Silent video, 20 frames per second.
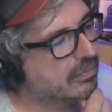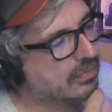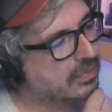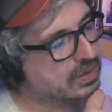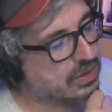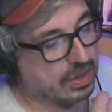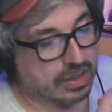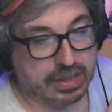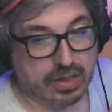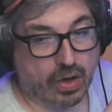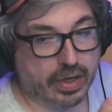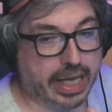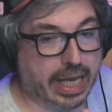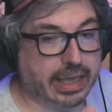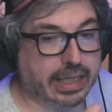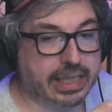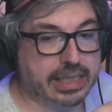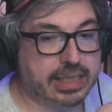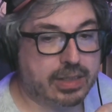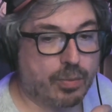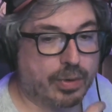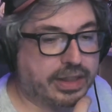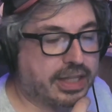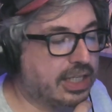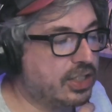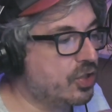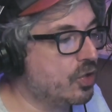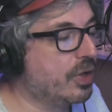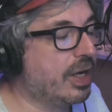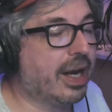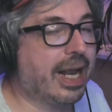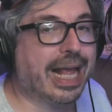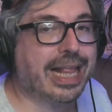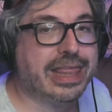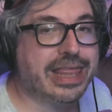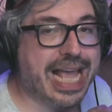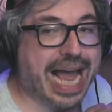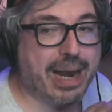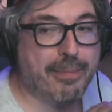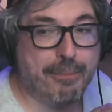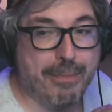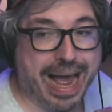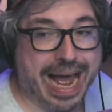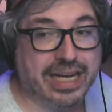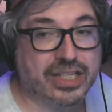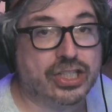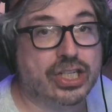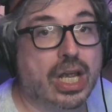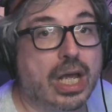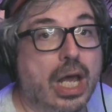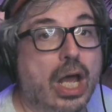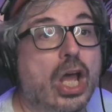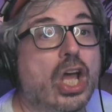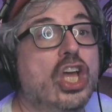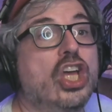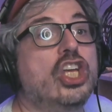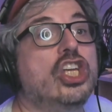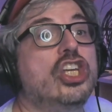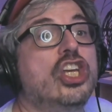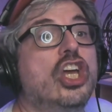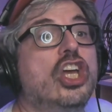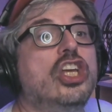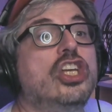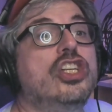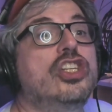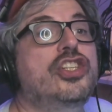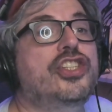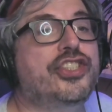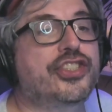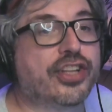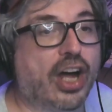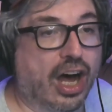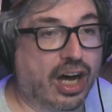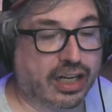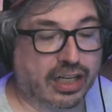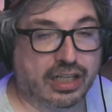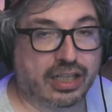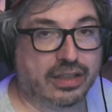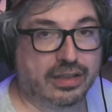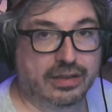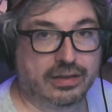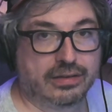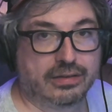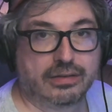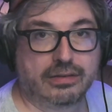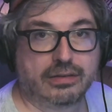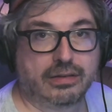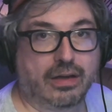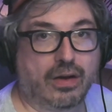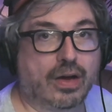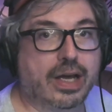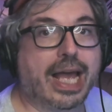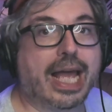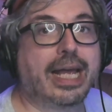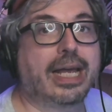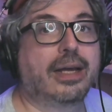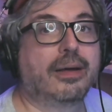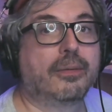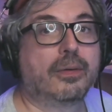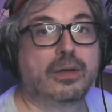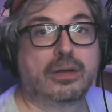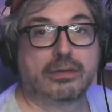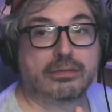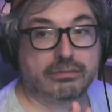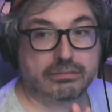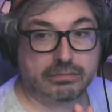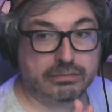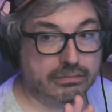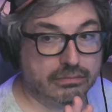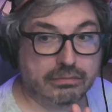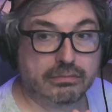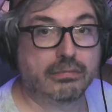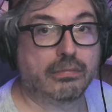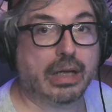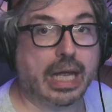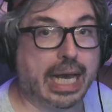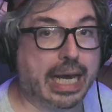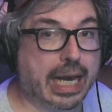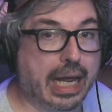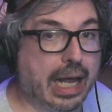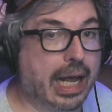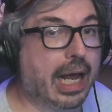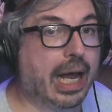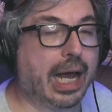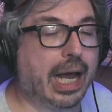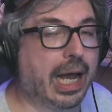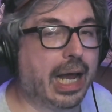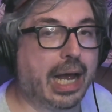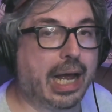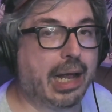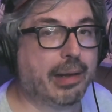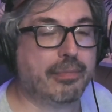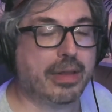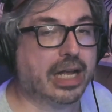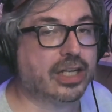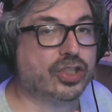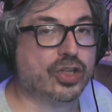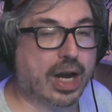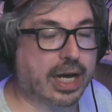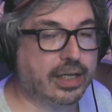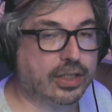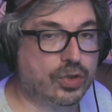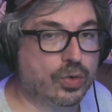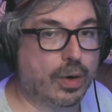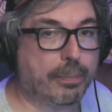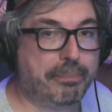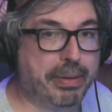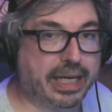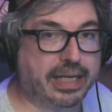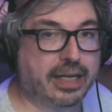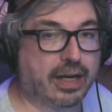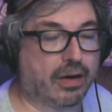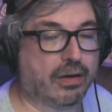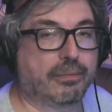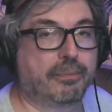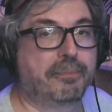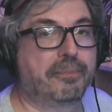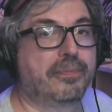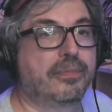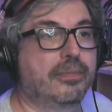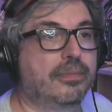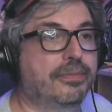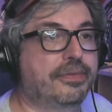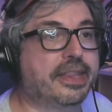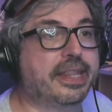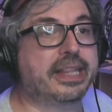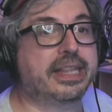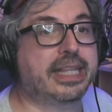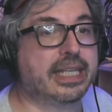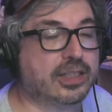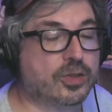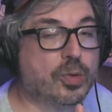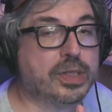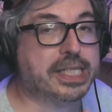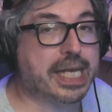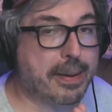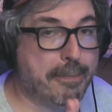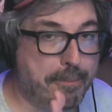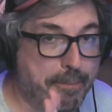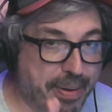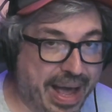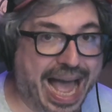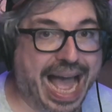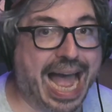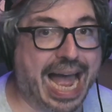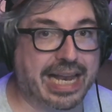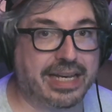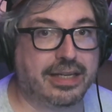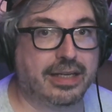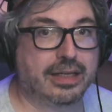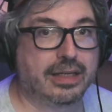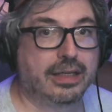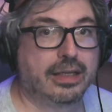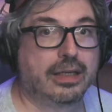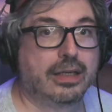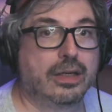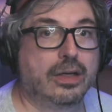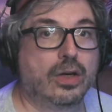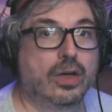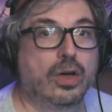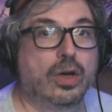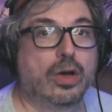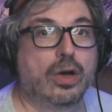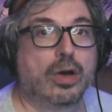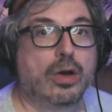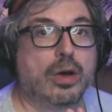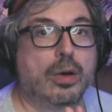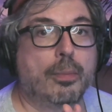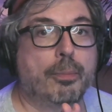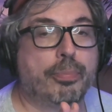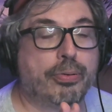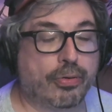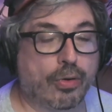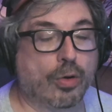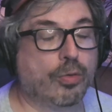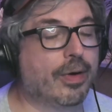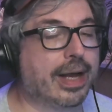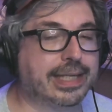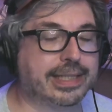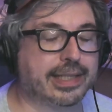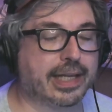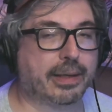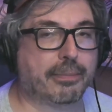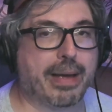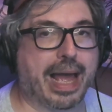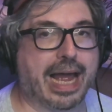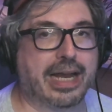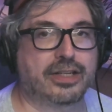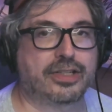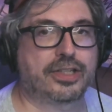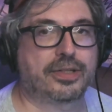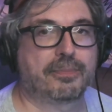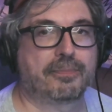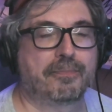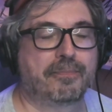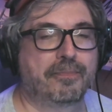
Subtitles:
they say, okay, let's see what they do here. And that match stunk, okay? And I'm not trying to do a bit here. This was a bad pro wrestling match.